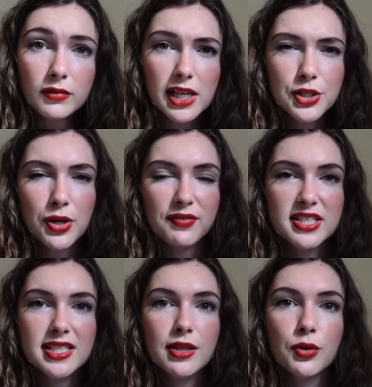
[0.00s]
I do have to
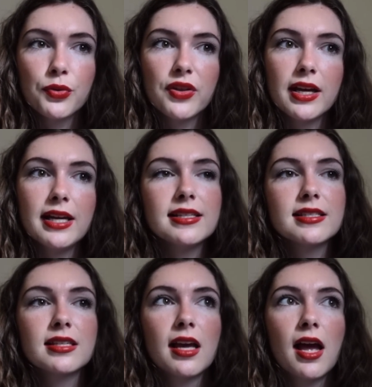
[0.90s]
say though that
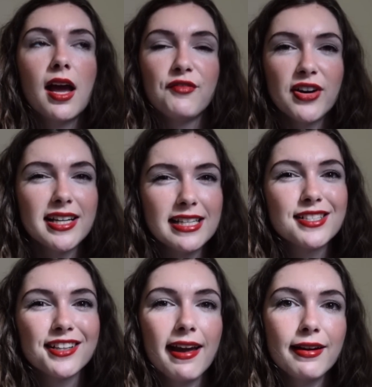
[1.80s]
it's very
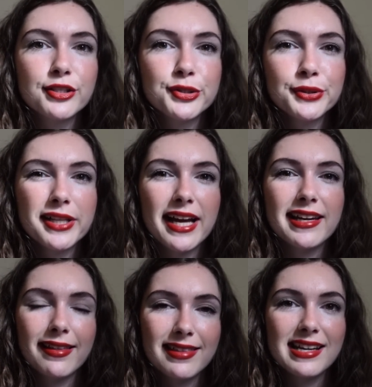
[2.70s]
intellectual, and
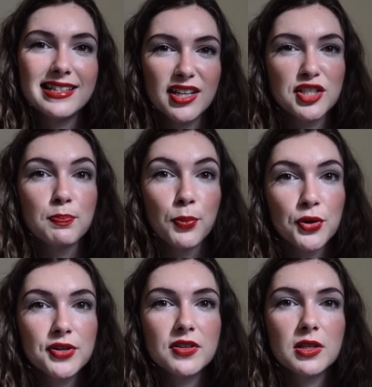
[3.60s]
I think it does
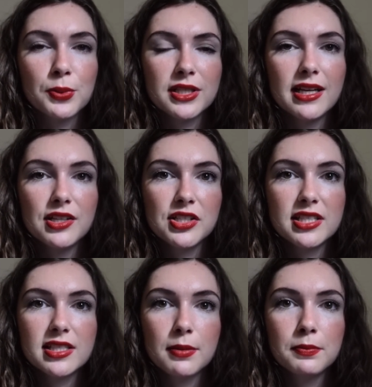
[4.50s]
border the pretentious
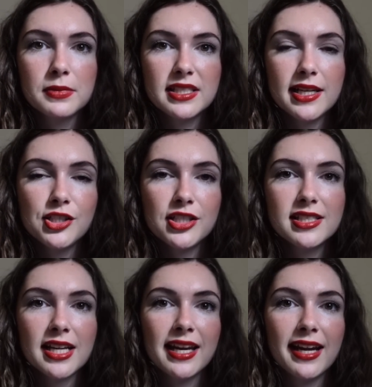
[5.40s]
at some
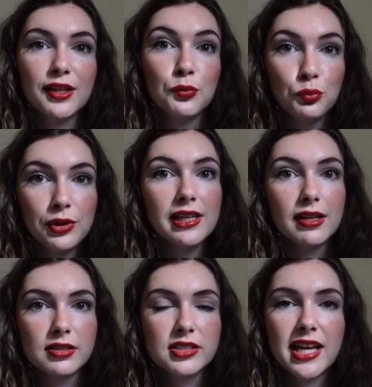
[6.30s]
stages, and I can really
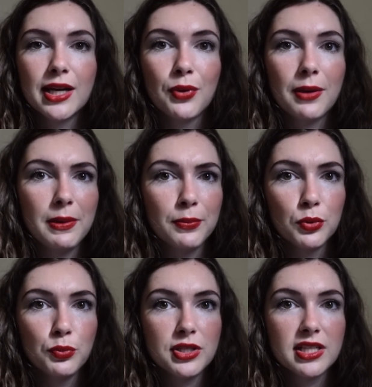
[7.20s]
understand why
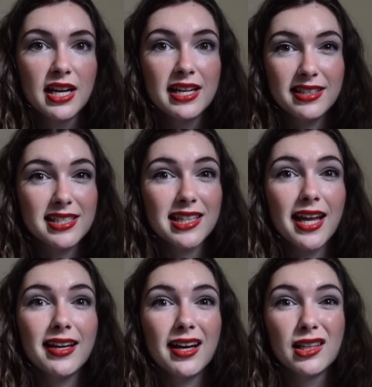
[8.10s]
people would
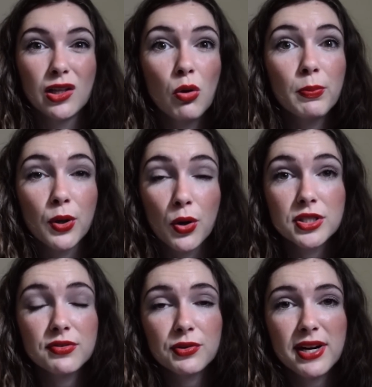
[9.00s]
dislike it a lot
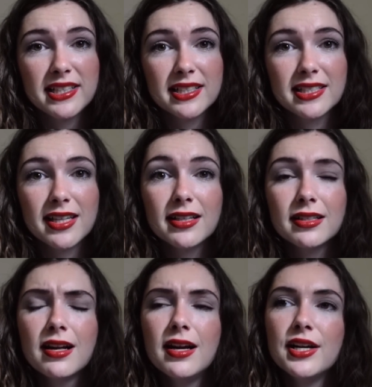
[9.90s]
because of the writing
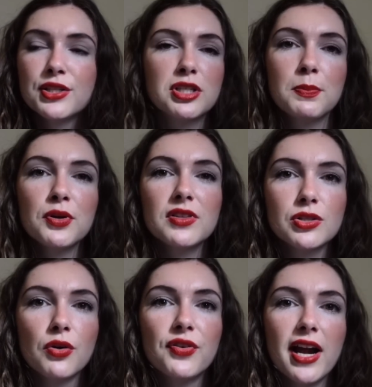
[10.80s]
style. So it's a book that's
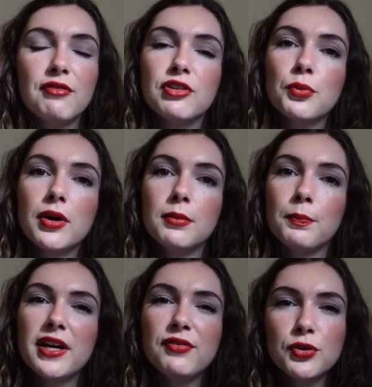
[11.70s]
not for everyone,
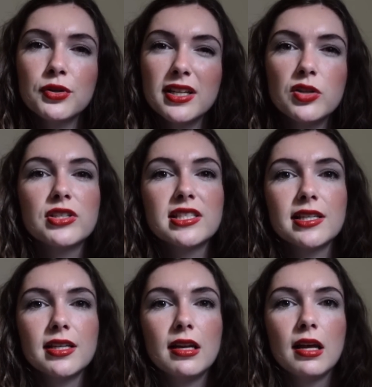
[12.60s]
but if you're interested
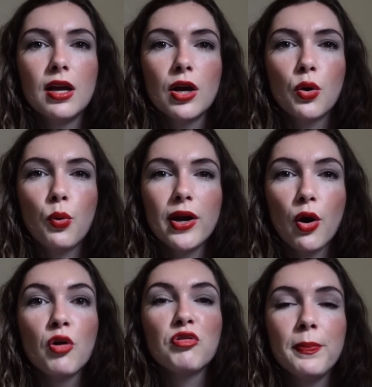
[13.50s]
in quite
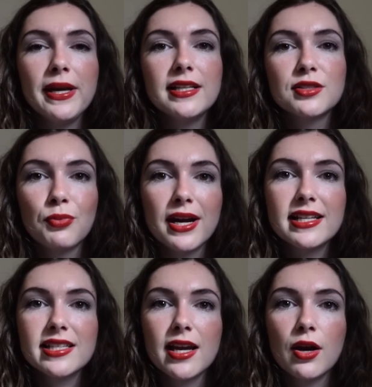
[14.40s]
offbeat
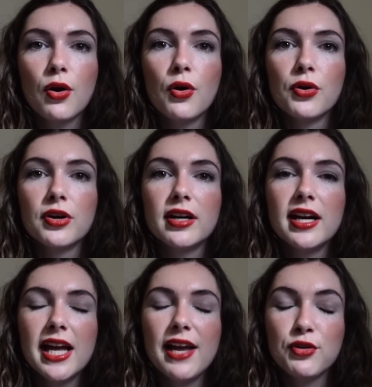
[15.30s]
writing, or
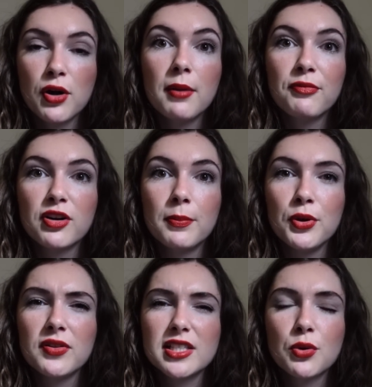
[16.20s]
if you're up for a
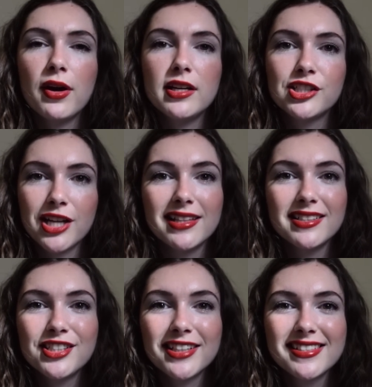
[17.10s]
book that's quite
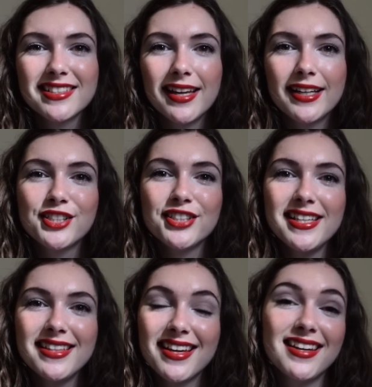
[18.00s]
challenging
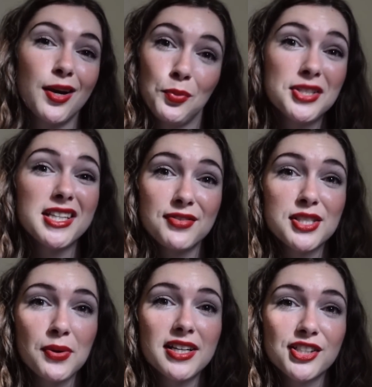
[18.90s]
intellectually, then I would give
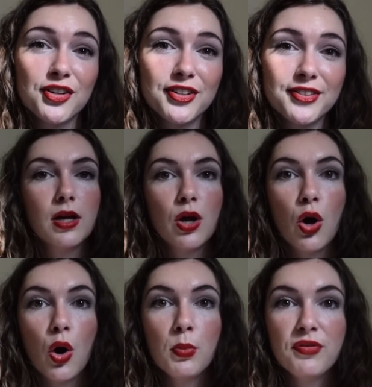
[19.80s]
this one a shot.
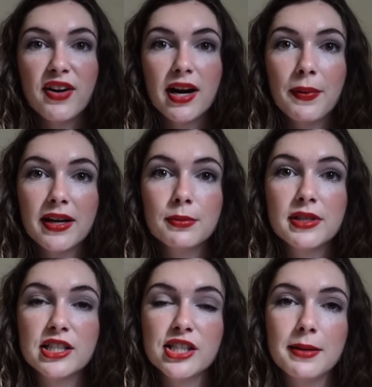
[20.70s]
Home Fire by
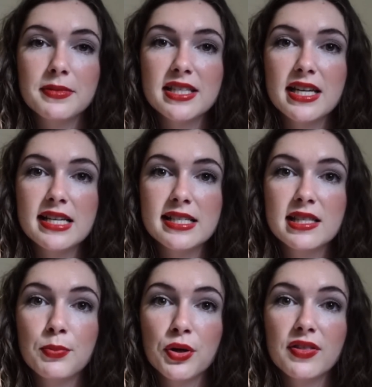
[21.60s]
Camilla Shamsie is
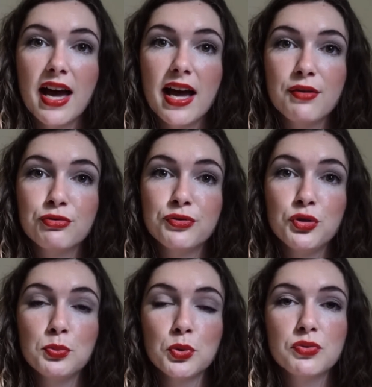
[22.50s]
the book that I've
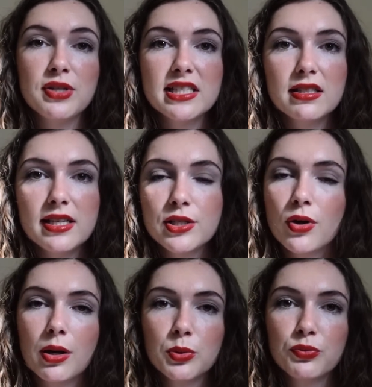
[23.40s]
reviewed most recently, so
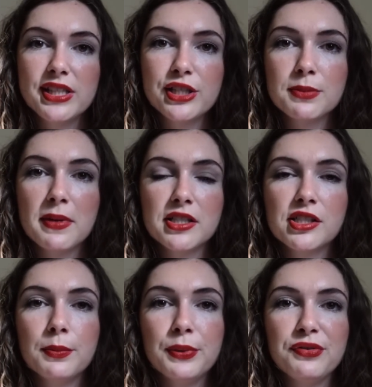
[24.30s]
I will really just
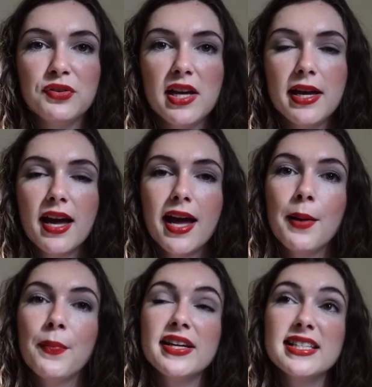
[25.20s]
mention it briefly,
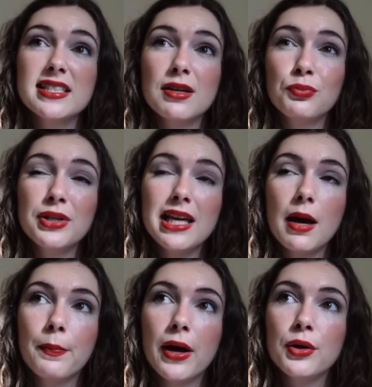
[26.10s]
but it's really
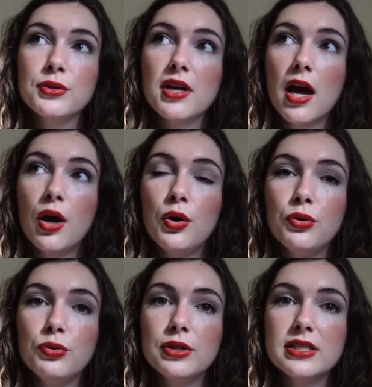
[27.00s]
about
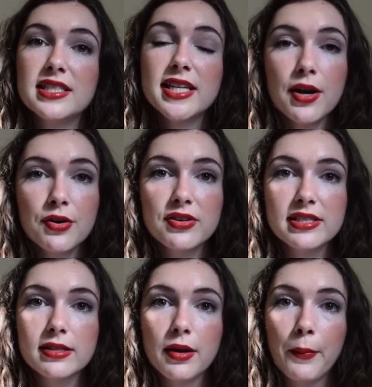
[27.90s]
how
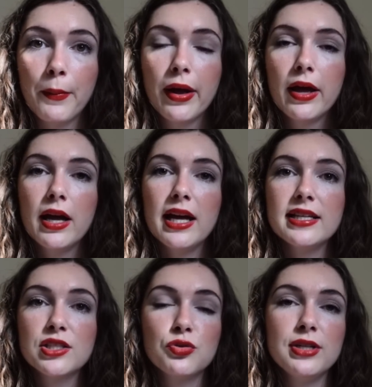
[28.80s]
terrorism
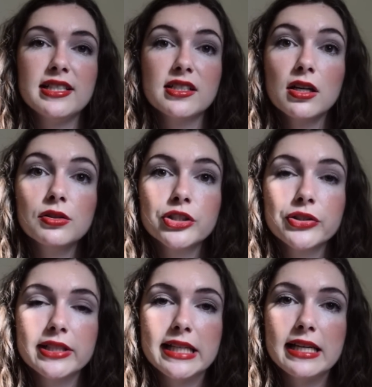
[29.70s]
is treated
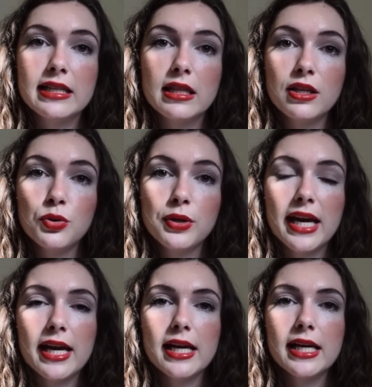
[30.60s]
culturally in the
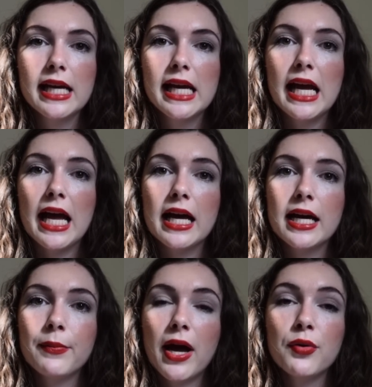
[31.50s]
UK,
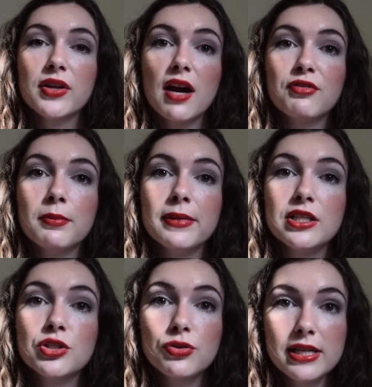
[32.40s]
how the
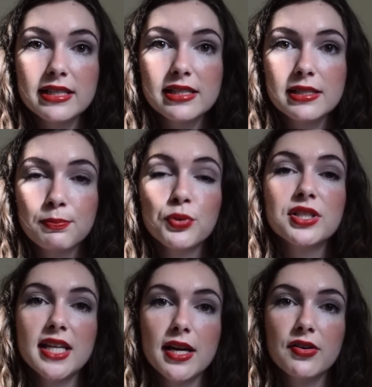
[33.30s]
government treats
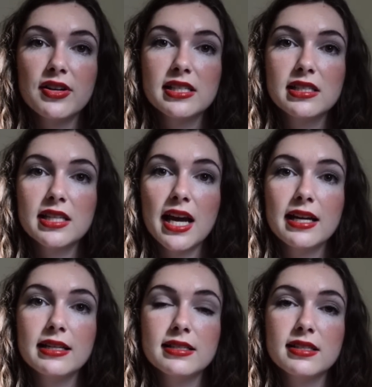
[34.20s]
both terrorists
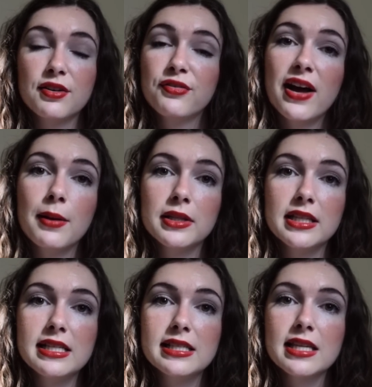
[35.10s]
and their
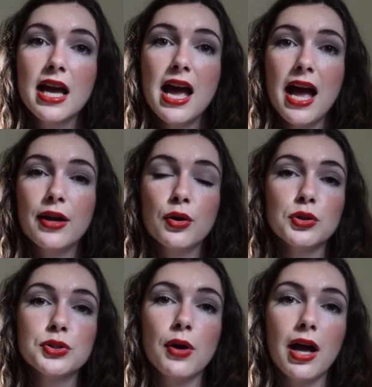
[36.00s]
families, and
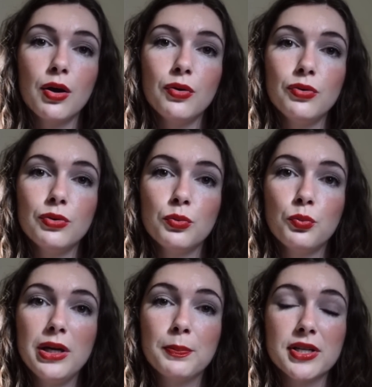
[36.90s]
also how
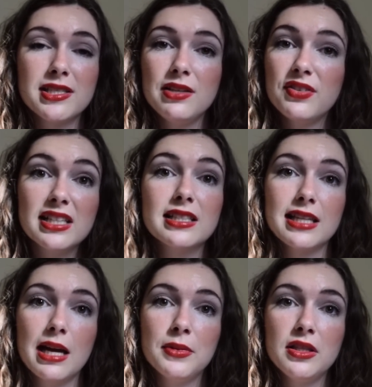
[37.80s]
we perceive
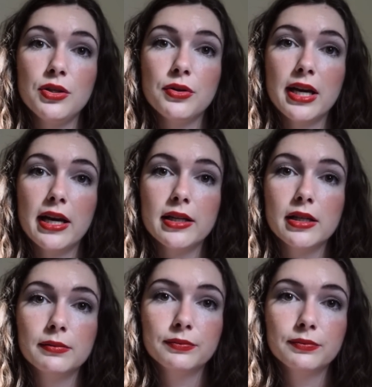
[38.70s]
Islam in the UK.